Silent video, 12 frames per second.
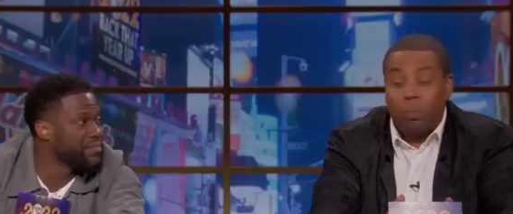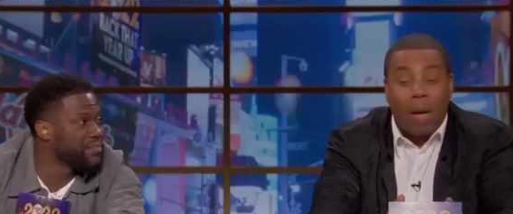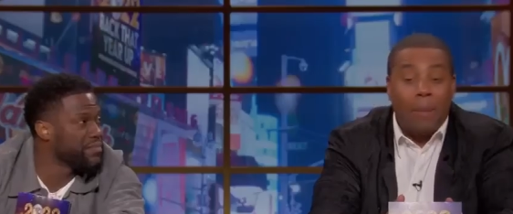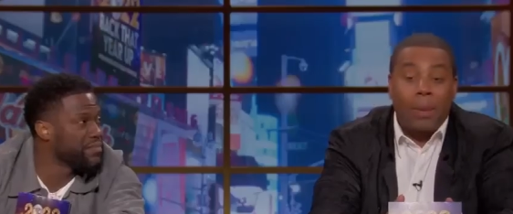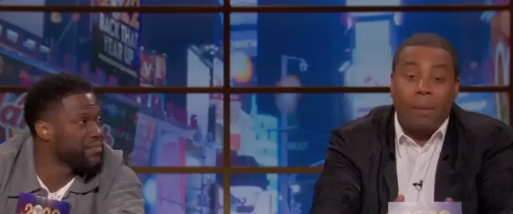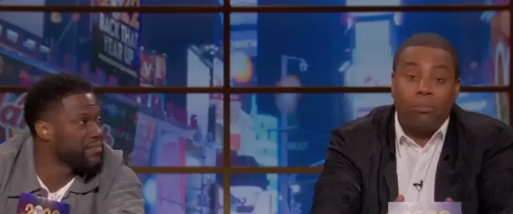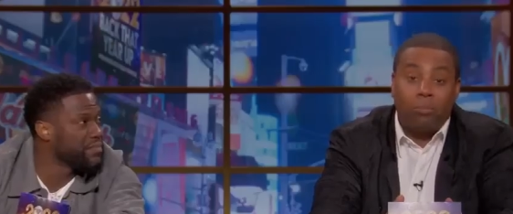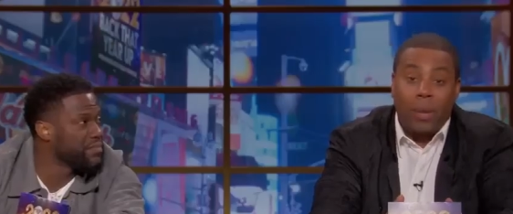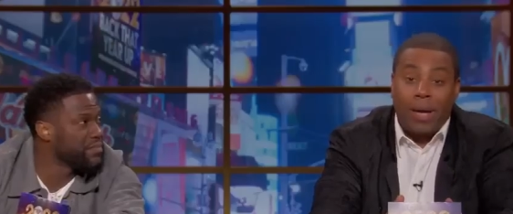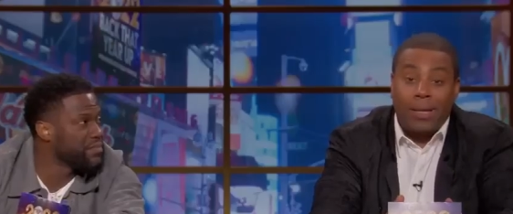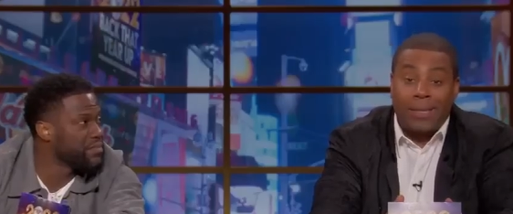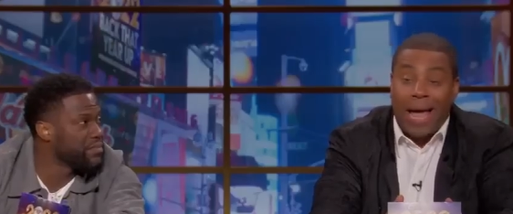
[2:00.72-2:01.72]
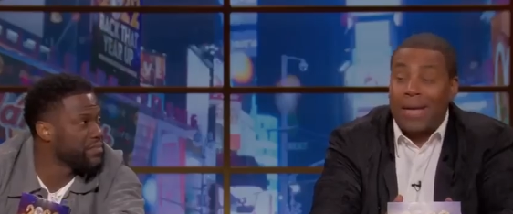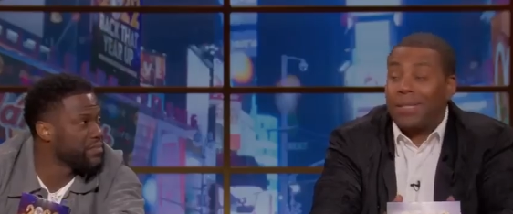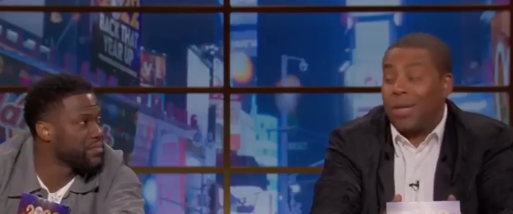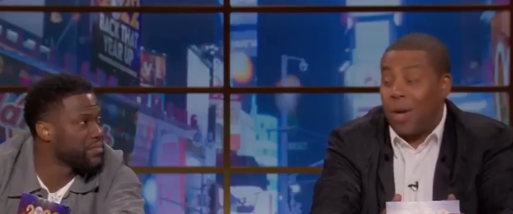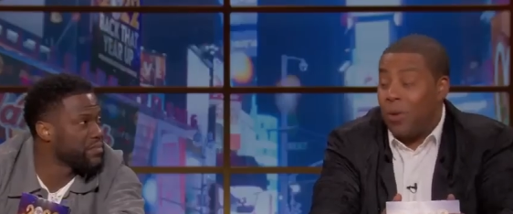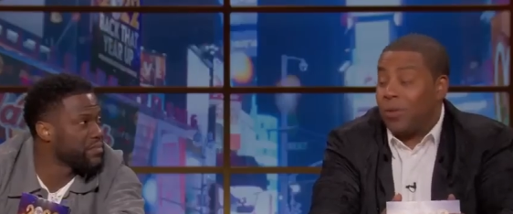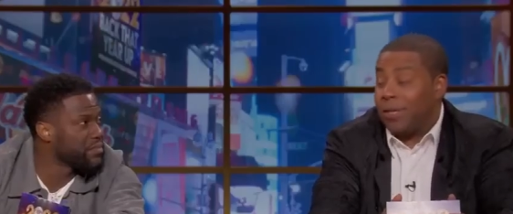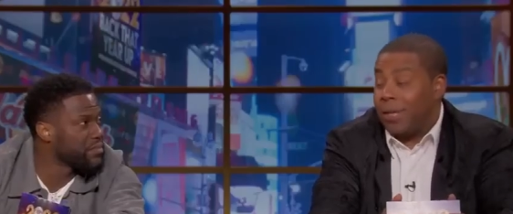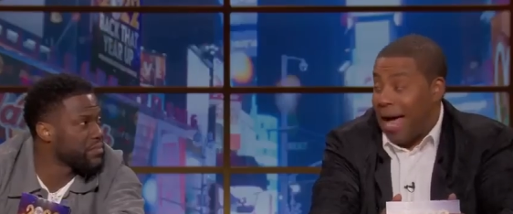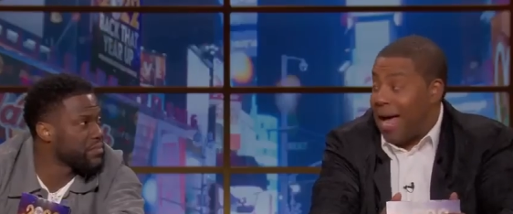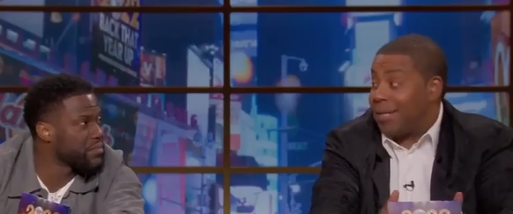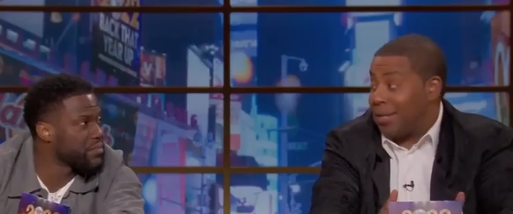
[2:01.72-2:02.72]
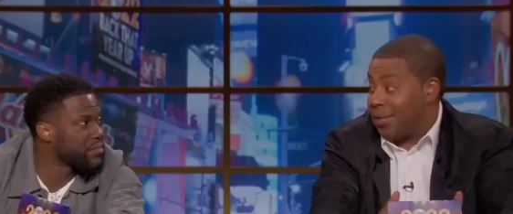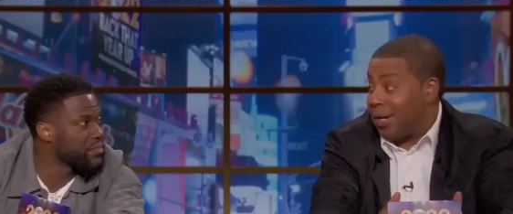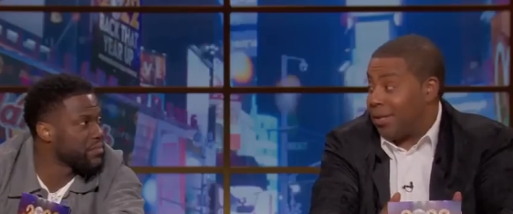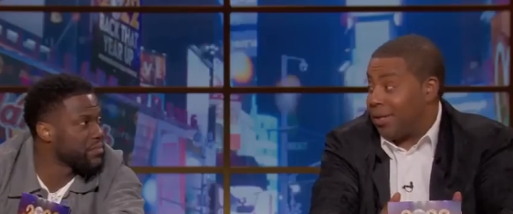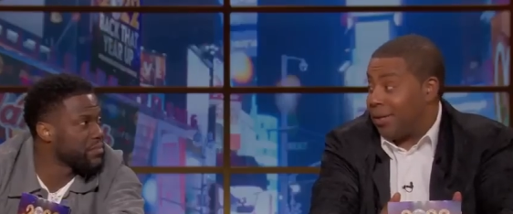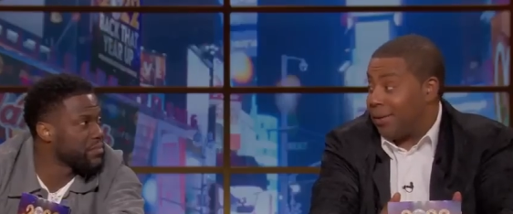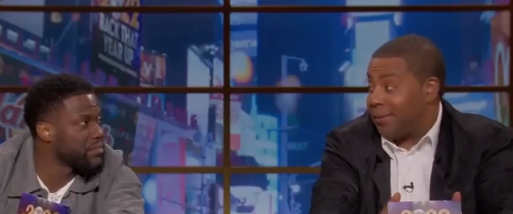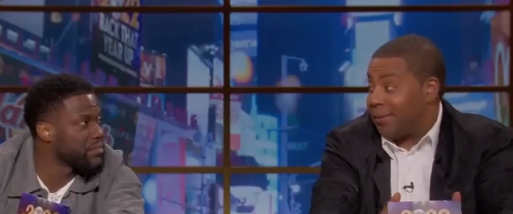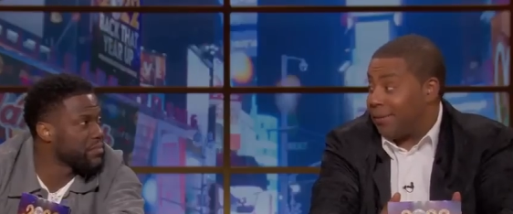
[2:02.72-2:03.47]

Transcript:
Speaker 1: I mean, he's actually hosting the Oscars next year.